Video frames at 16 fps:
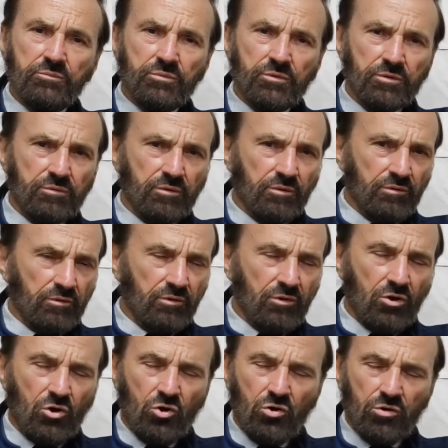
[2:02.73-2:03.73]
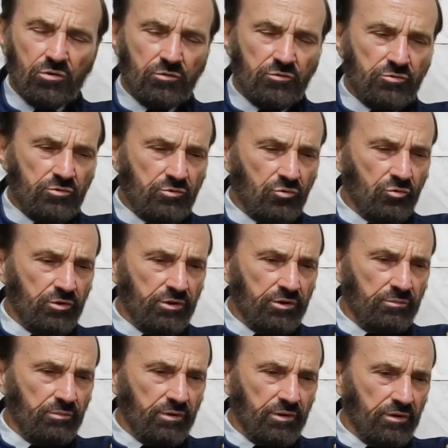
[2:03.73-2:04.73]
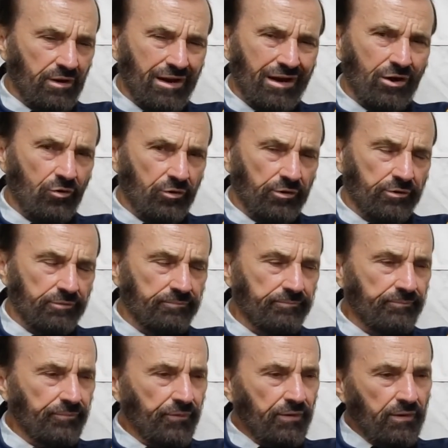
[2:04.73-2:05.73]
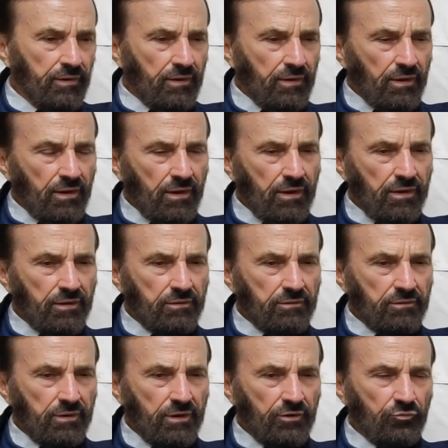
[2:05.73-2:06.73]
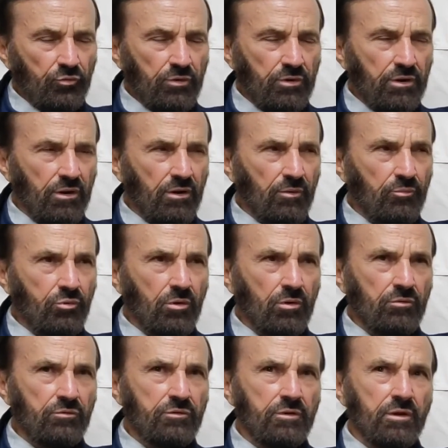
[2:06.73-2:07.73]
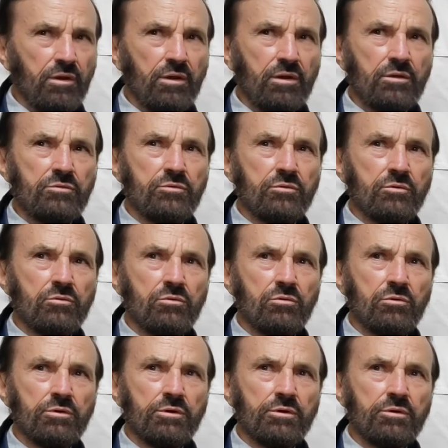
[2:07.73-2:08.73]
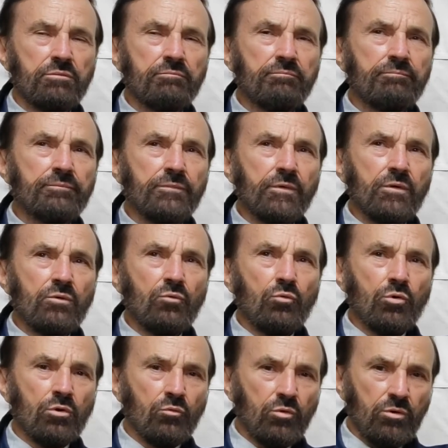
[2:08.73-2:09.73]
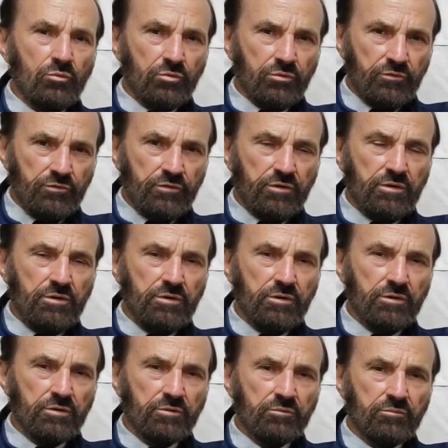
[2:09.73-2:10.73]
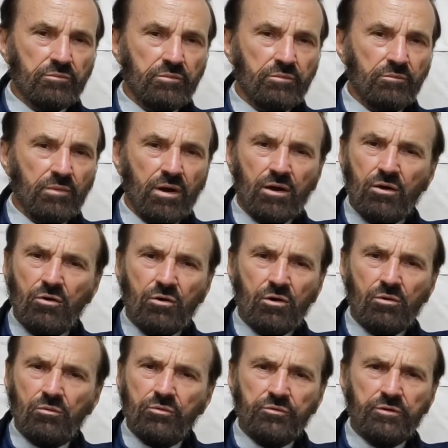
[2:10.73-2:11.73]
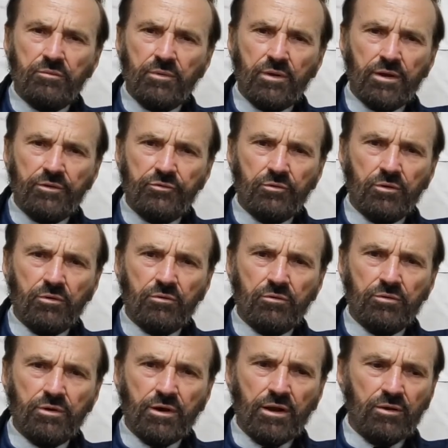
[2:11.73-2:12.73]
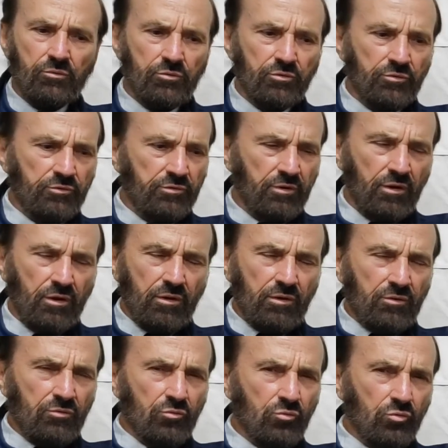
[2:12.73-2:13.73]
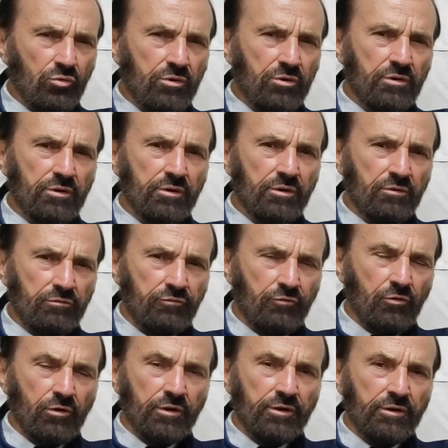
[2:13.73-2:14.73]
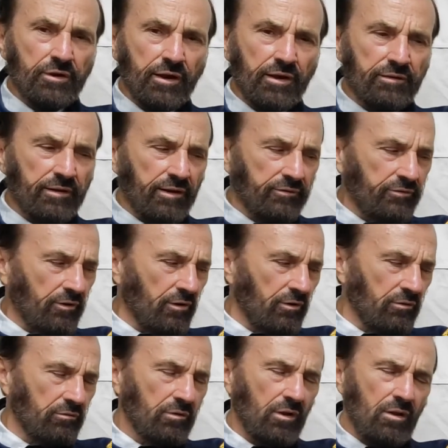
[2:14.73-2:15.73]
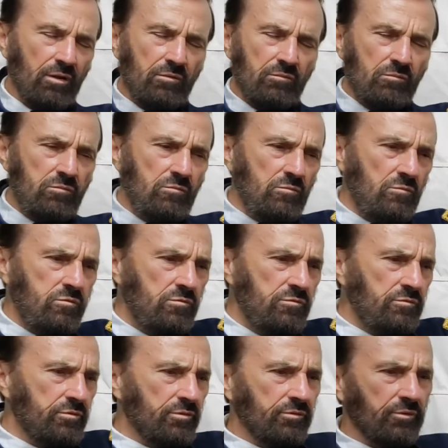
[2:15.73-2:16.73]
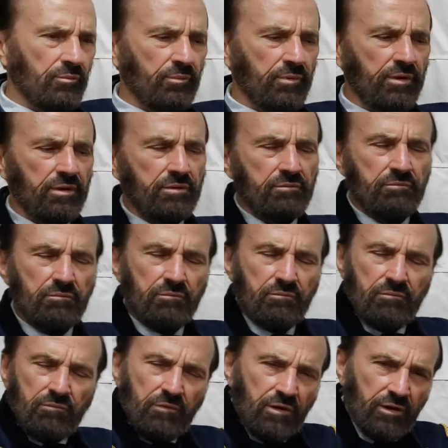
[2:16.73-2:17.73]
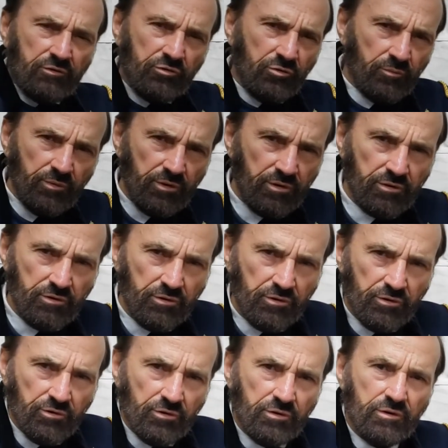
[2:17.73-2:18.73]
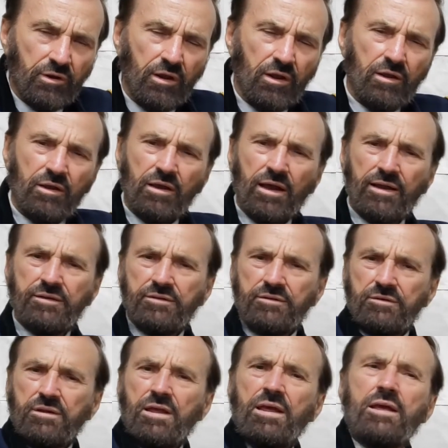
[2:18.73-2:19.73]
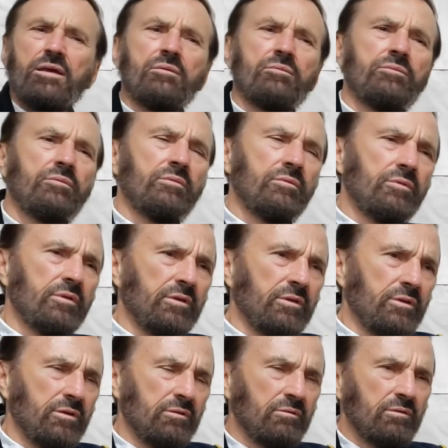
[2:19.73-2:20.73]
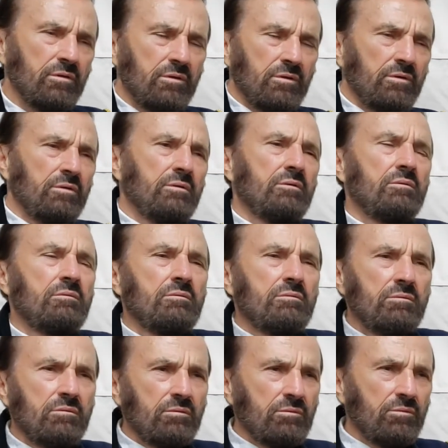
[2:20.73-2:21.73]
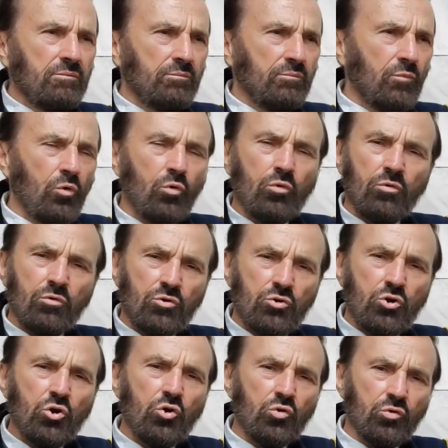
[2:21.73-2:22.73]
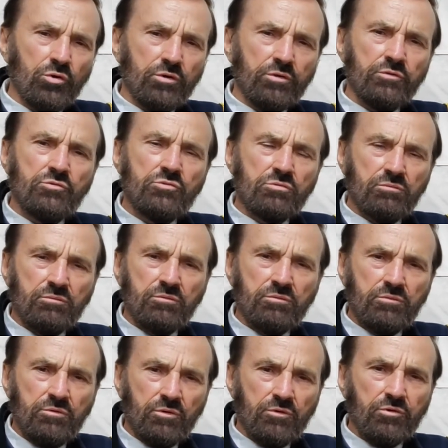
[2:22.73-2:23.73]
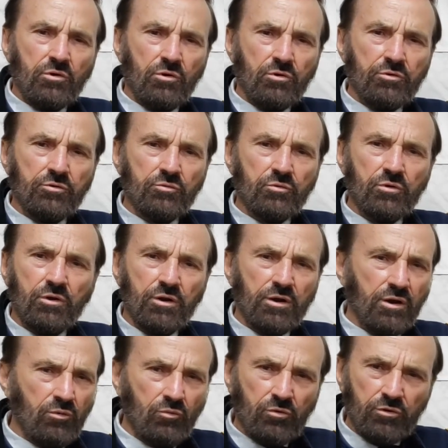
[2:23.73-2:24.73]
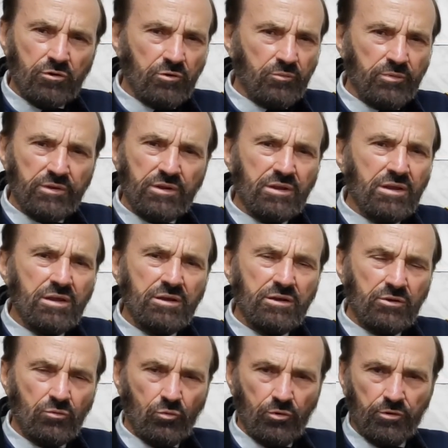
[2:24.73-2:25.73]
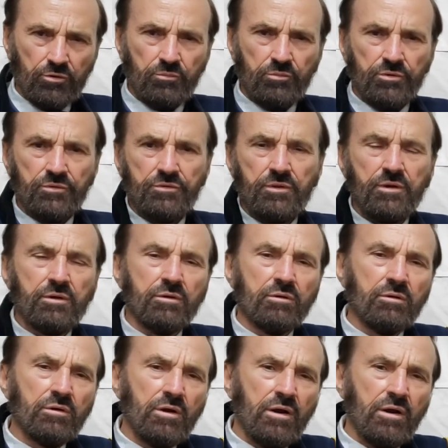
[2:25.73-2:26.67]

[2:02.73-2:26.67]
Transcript: a large creek bed area. And as we approached the edge of the creek where we would see him, my heart was in my throat, and I was really afraid. I thought the men next to me could hear it. I didn't have the moral courage to turn and run. I wanted to be anywhere but there.